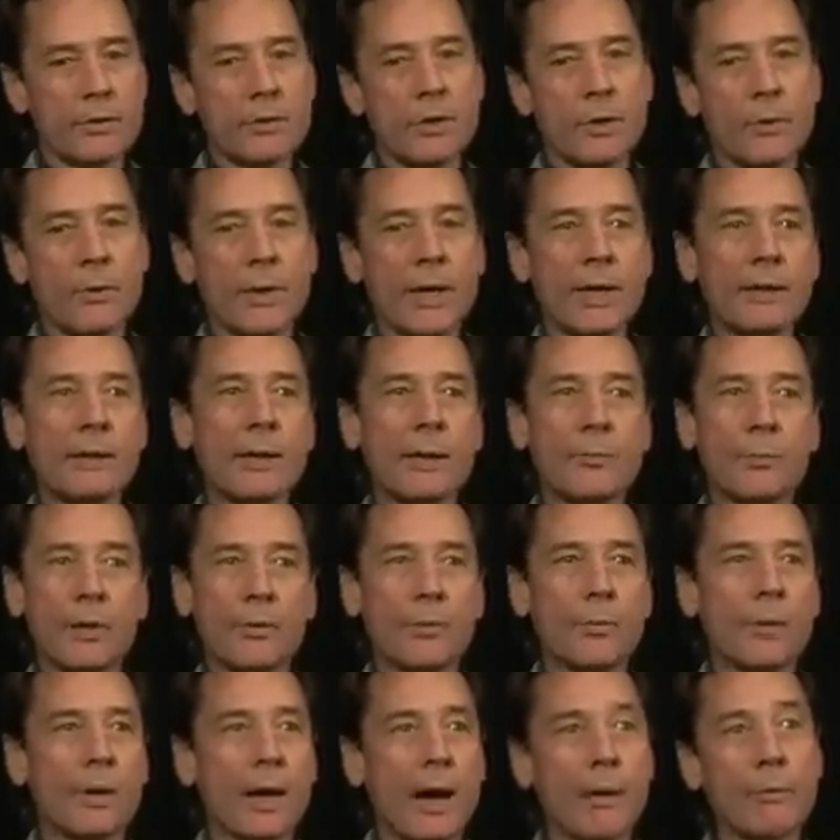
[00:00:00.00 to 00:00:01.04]
So we end up
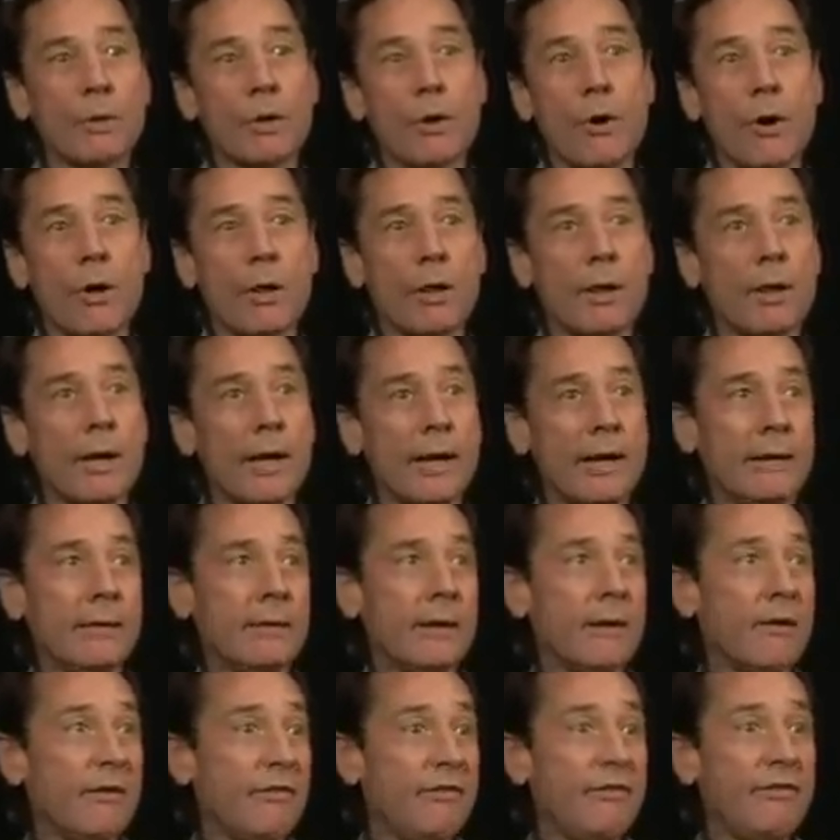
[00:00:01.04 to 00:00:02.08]
with what I would call a
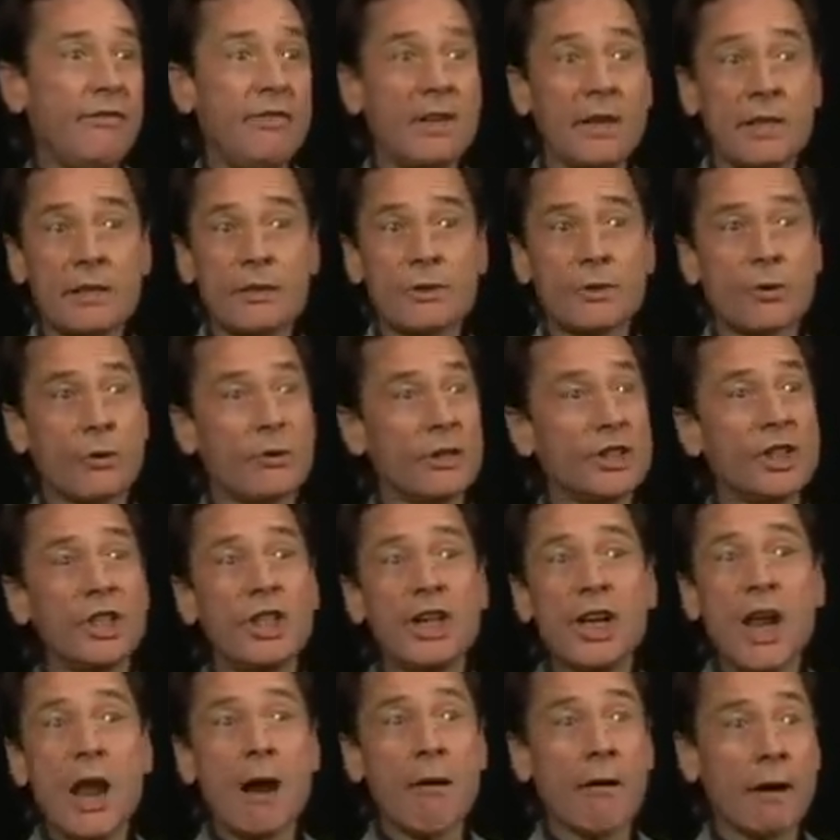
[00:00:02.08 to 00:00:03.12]
fixed or a
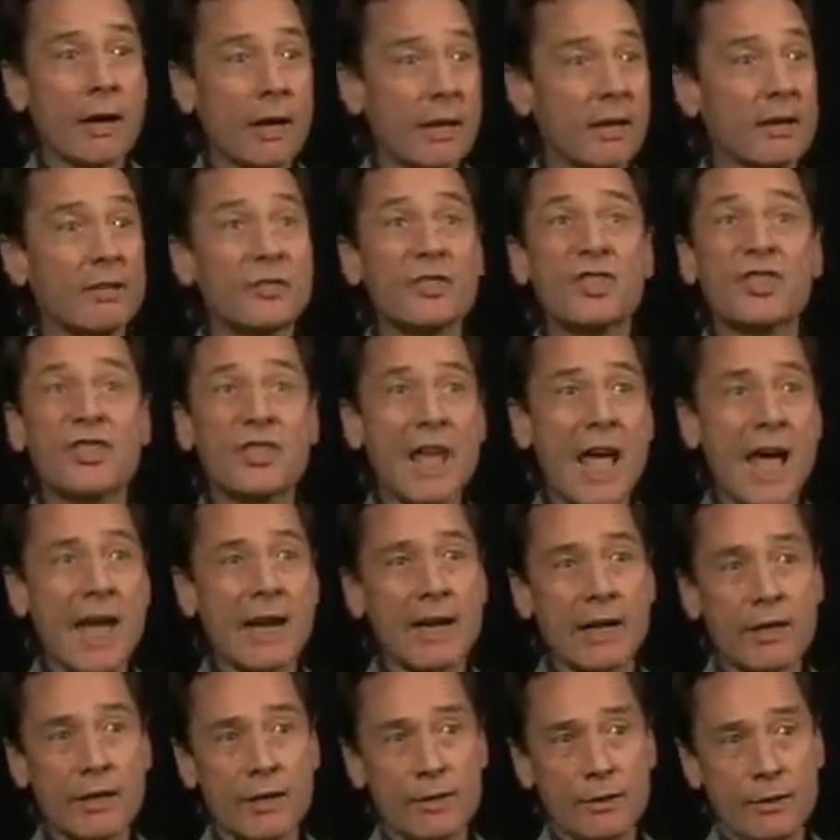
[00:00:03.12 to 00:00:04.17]
generic
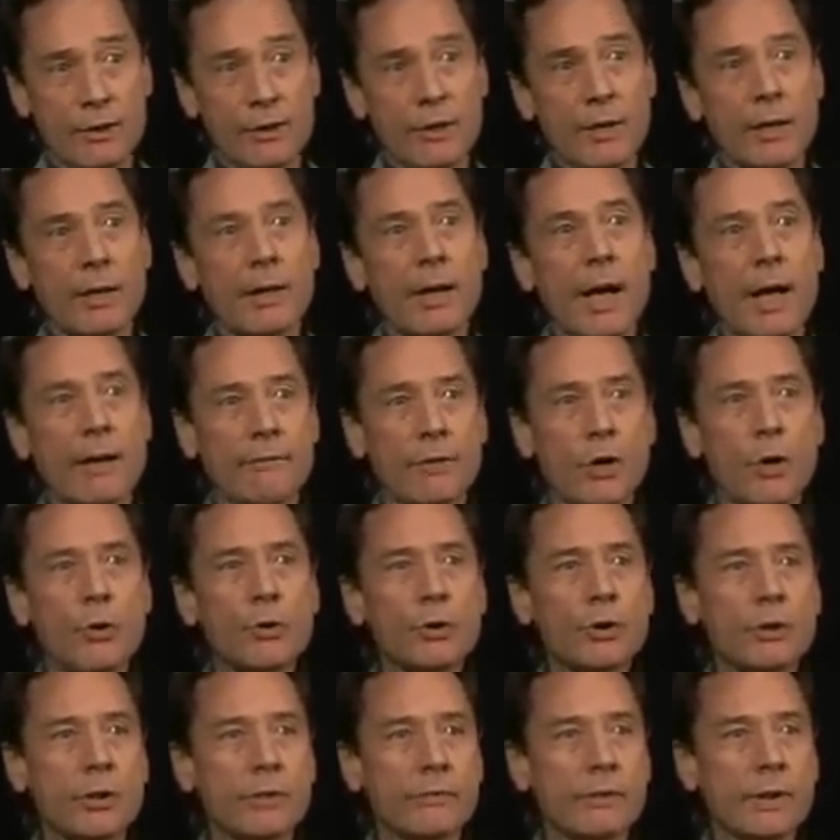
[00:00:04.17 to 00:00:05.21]
static kind of
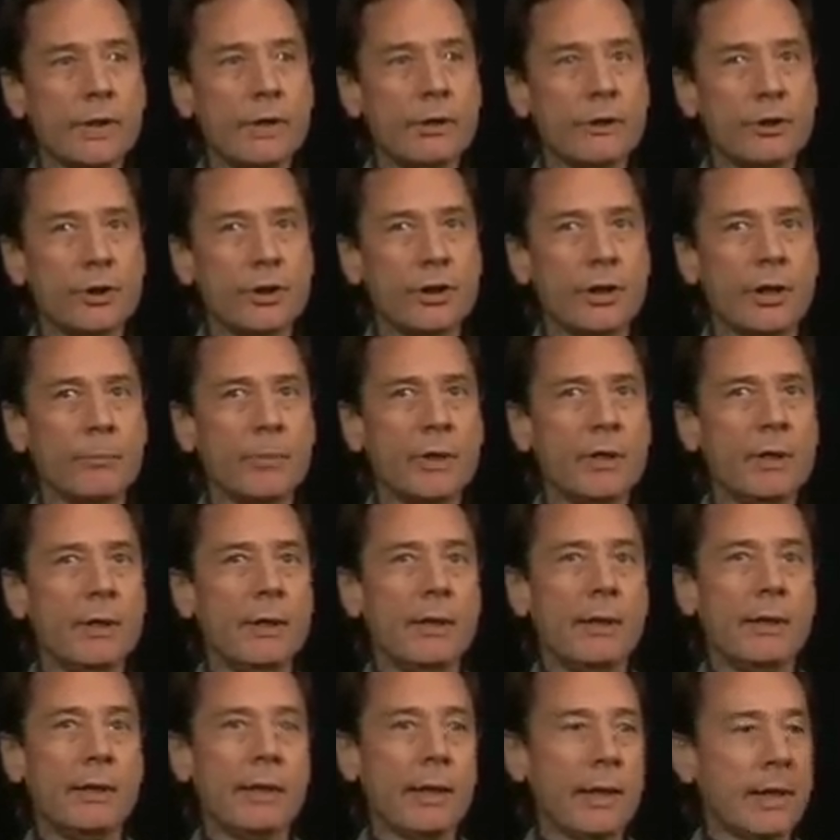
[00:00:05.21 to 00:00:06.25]
notion of leadership
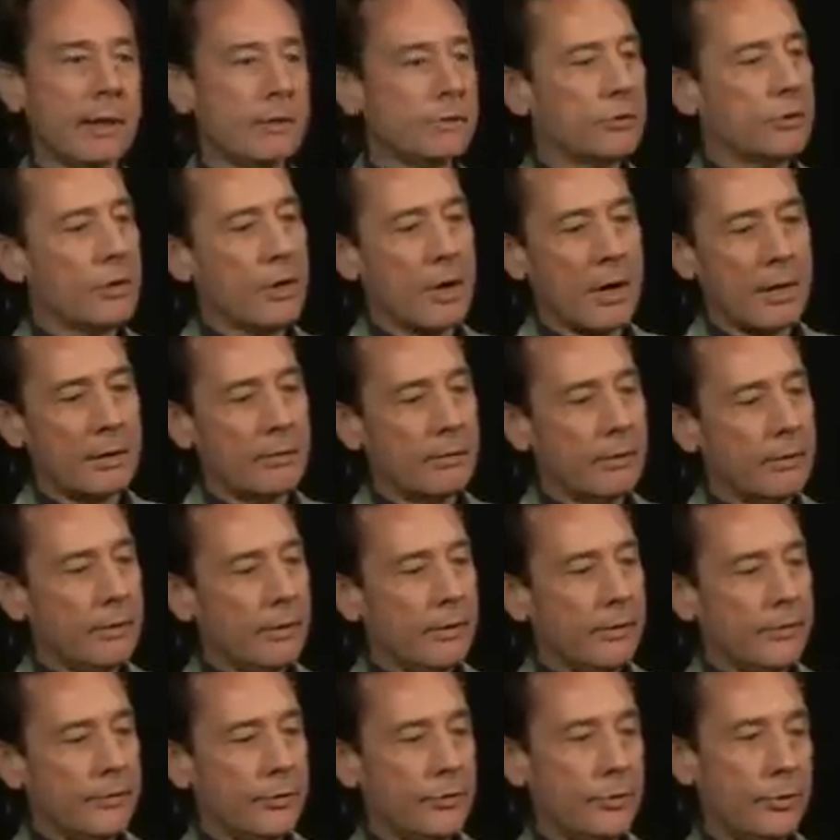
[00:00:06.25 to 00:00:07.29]
that gets taught
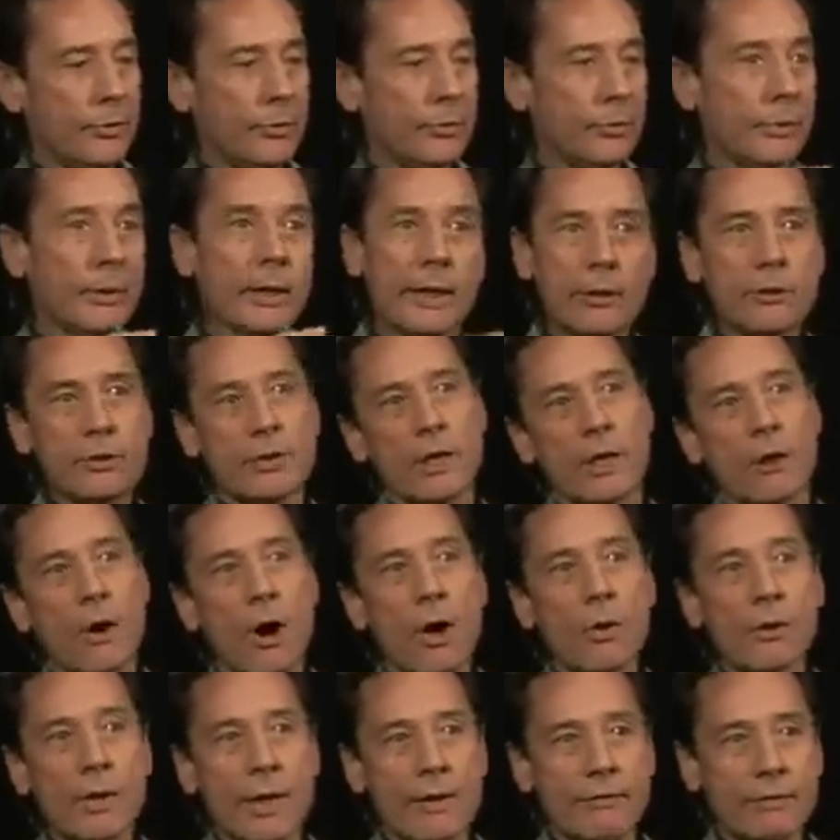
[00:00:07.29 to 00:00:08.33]
to leaders at
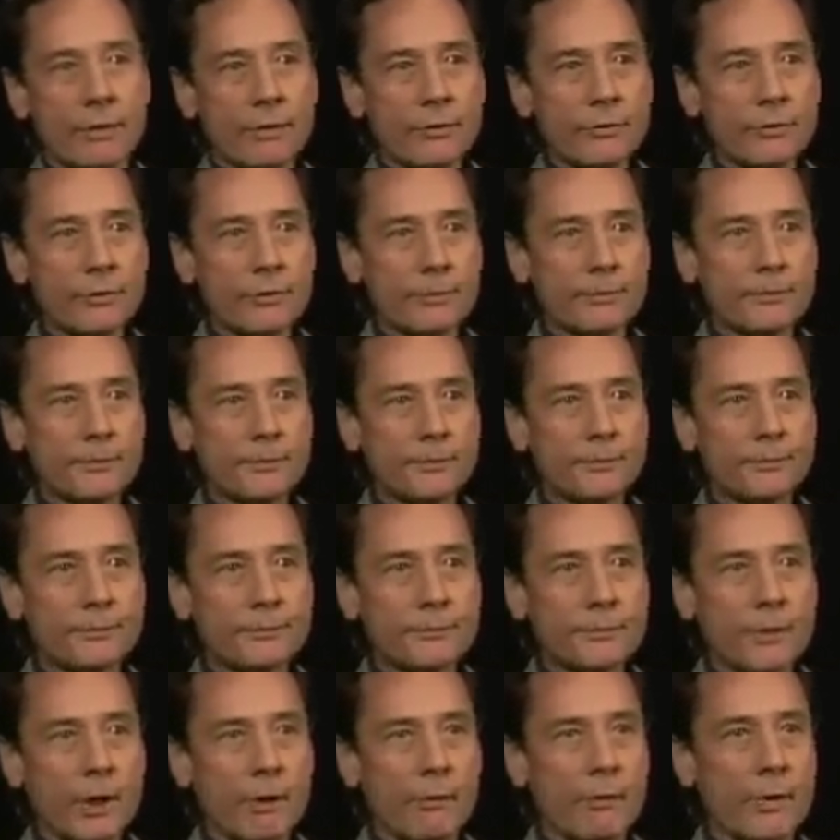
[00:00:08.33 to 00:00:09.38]
all levels,
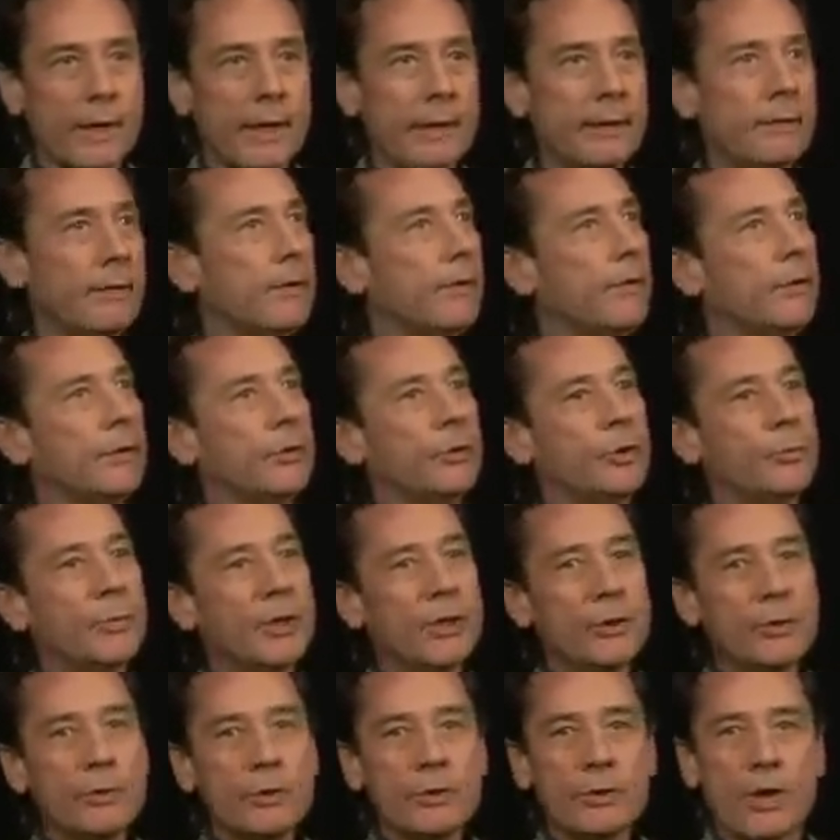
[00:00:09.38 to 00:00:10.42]
right, to be
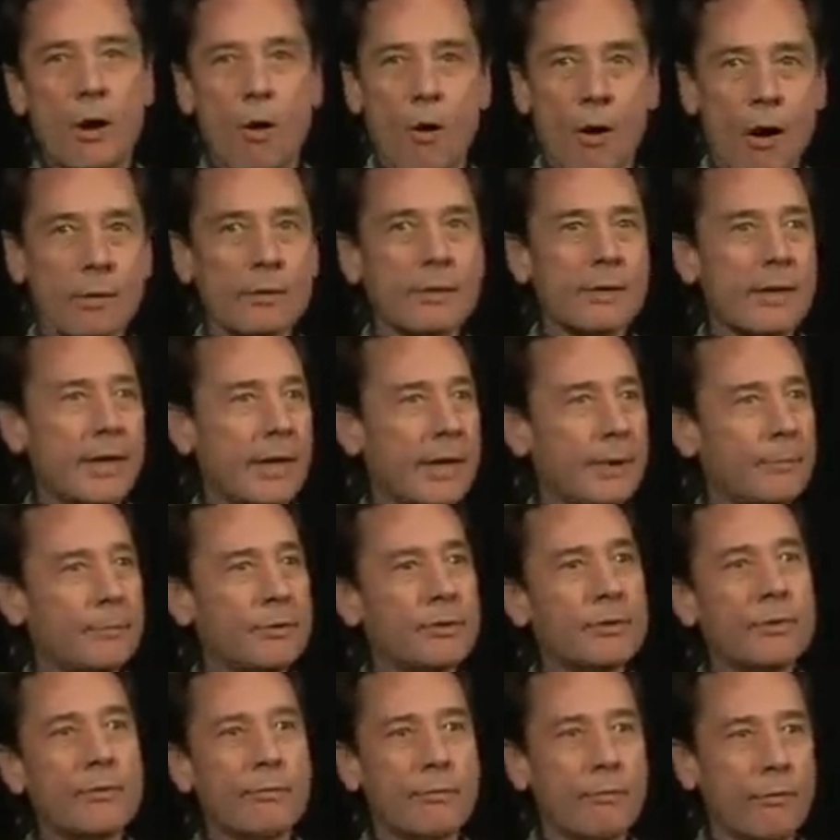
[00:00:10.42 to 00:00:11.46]
used all
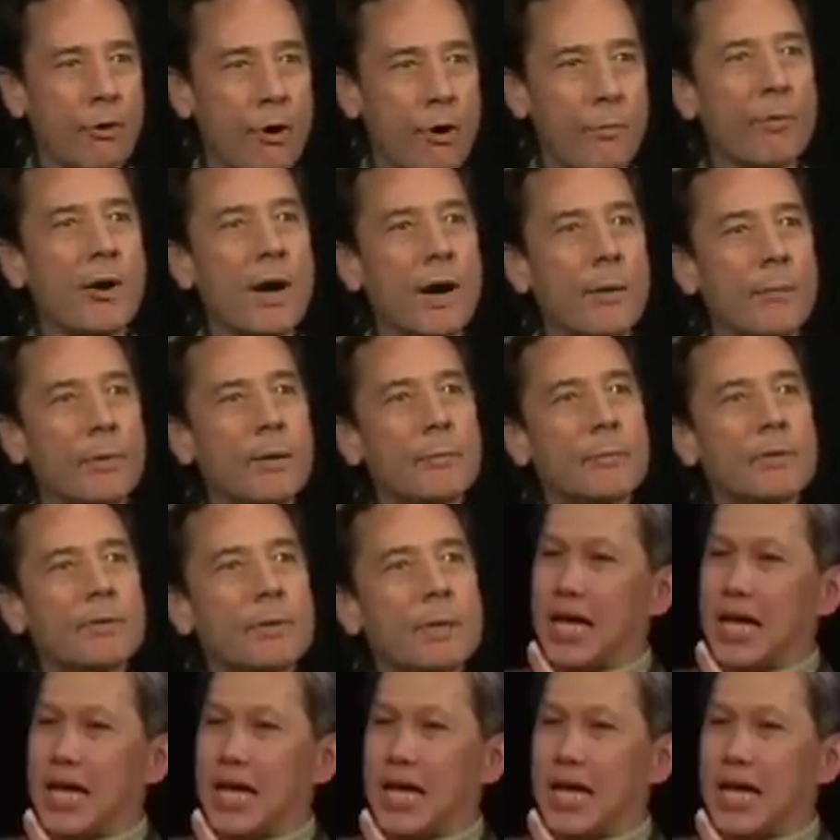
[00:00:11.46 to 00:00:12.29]
times for all problems.